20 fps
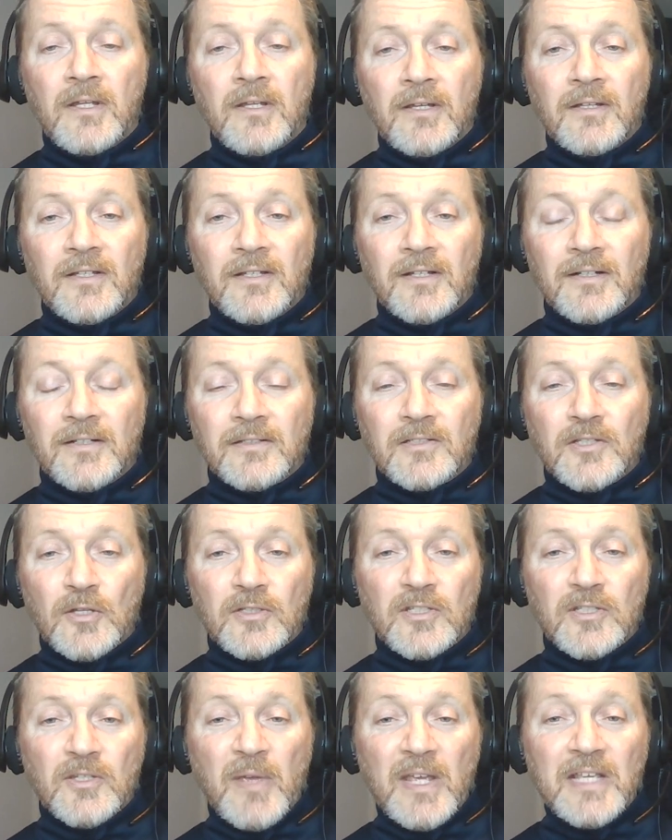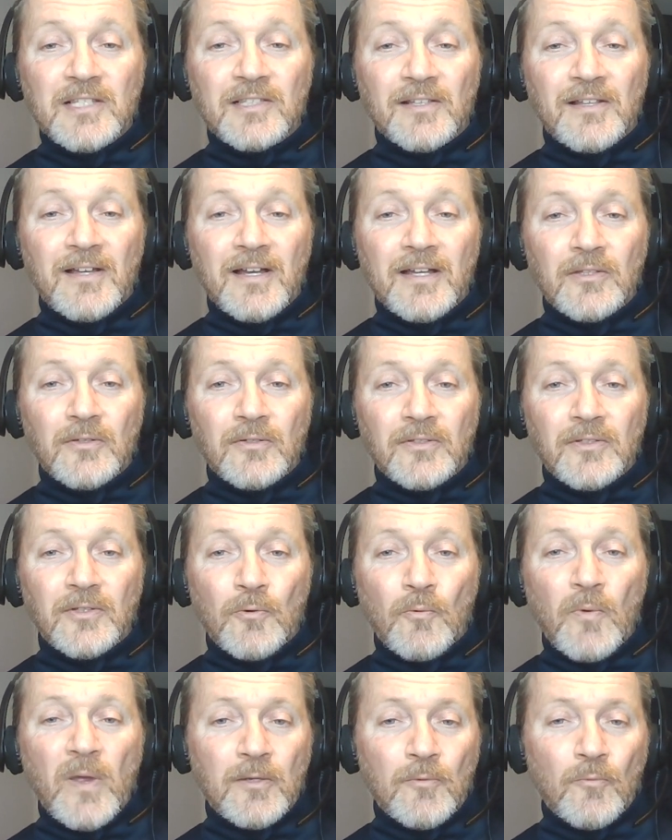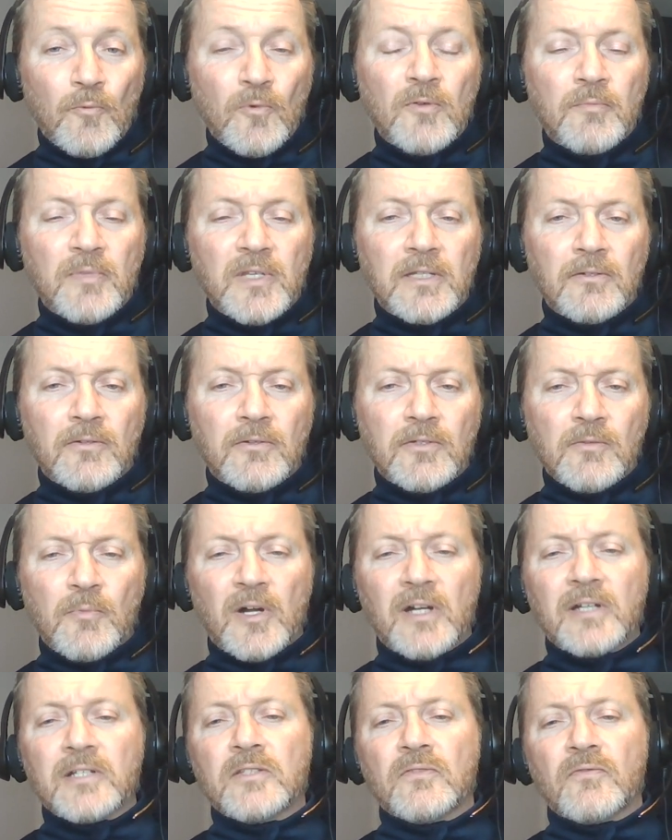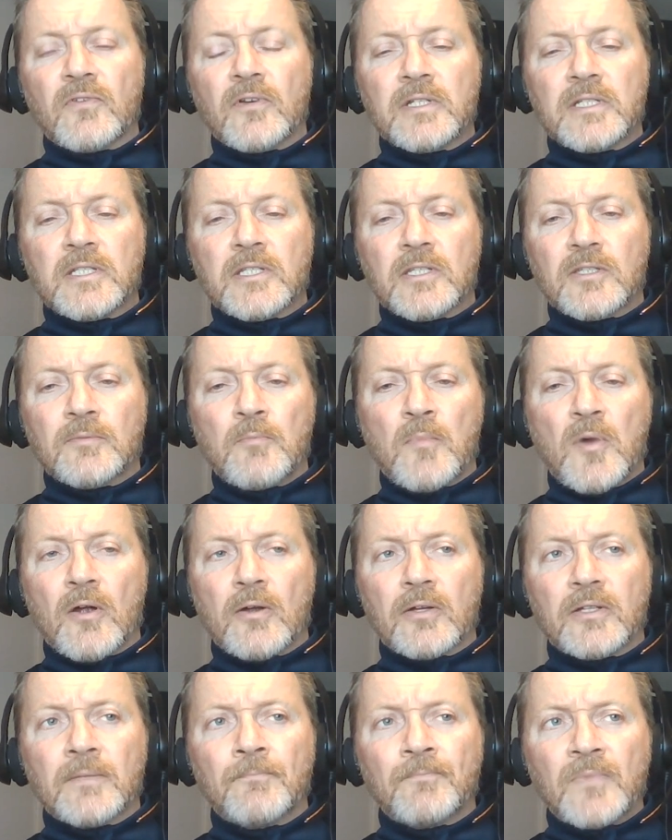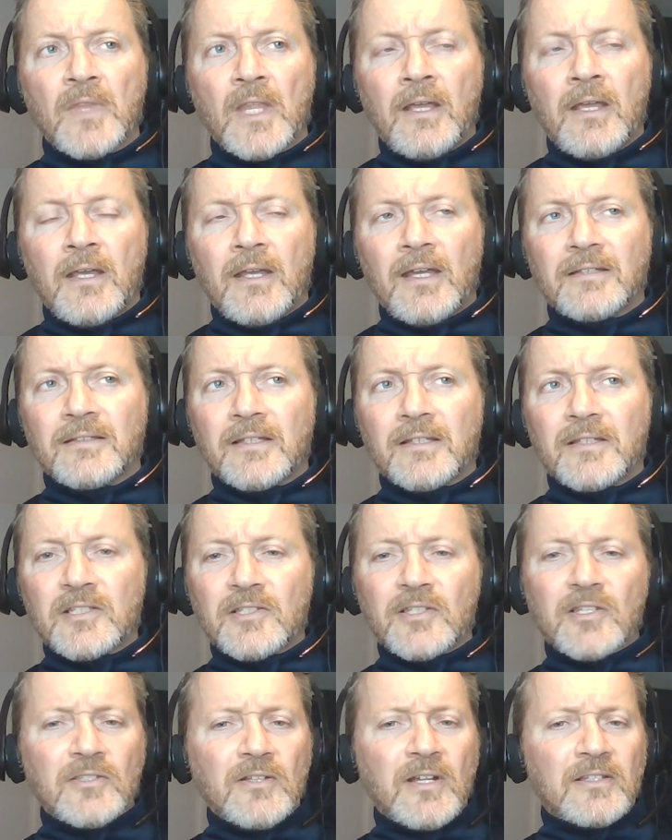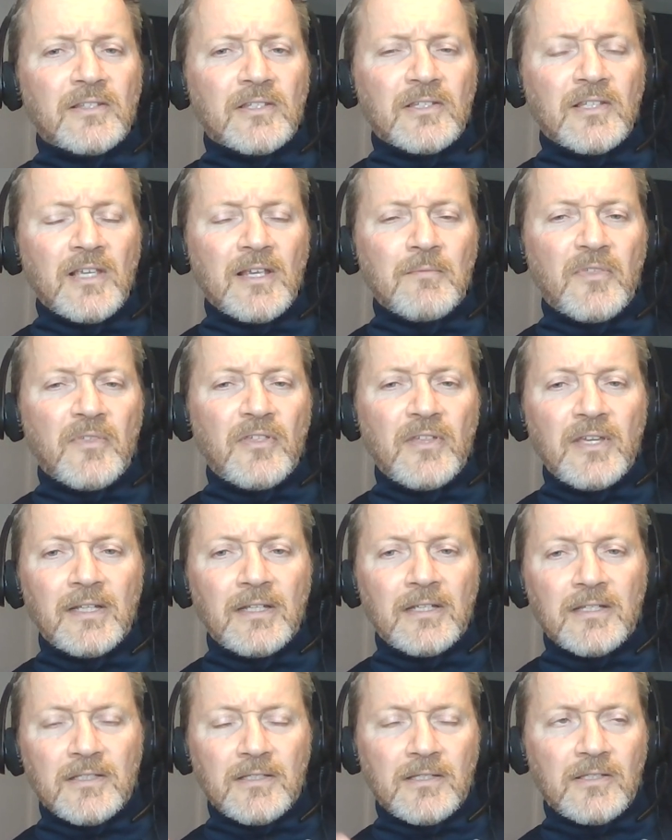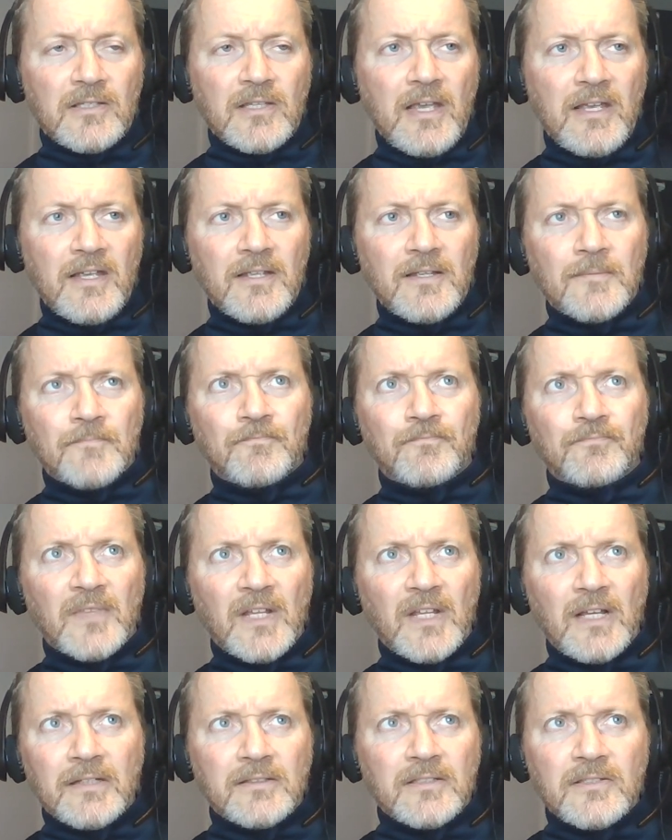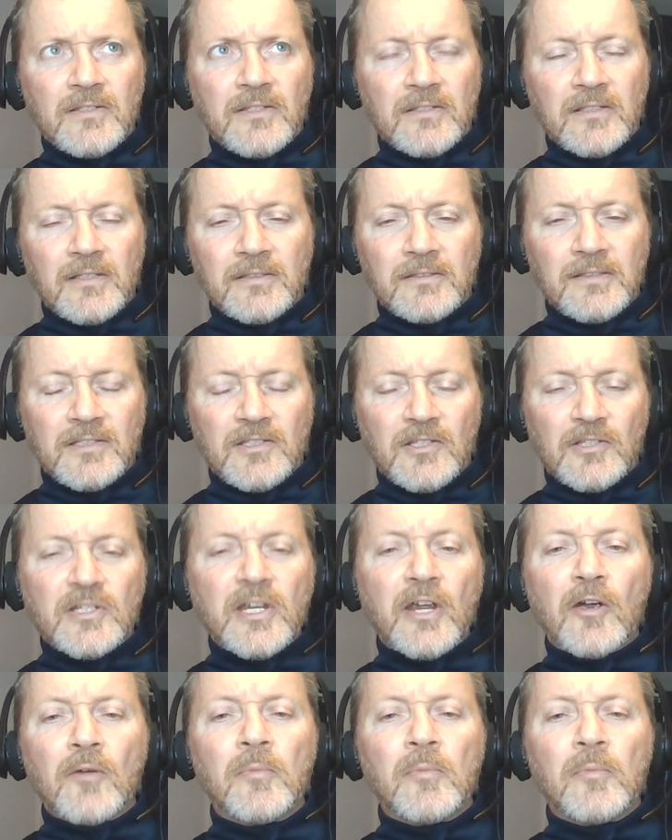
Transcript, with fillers: uh, to, to, baseline the, the way it would be. You know, your body's very smart. And this is not the same thing as, say, like this is a, it's a terrible